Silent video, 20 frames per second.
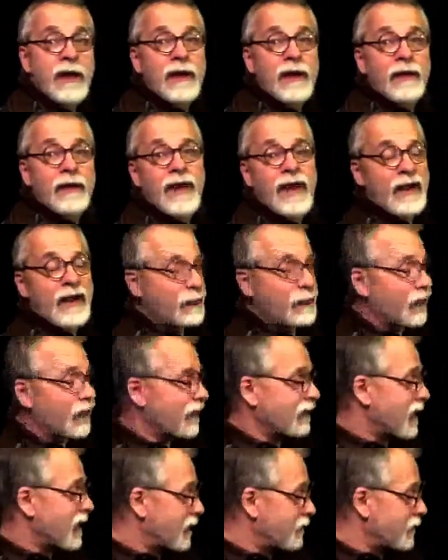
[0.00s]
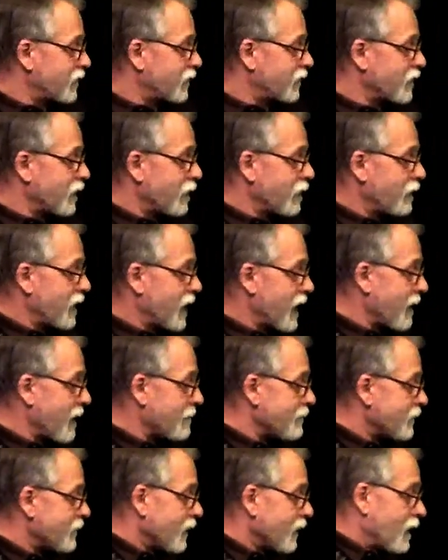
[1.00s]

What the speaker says: Right, I think a lot of us know that.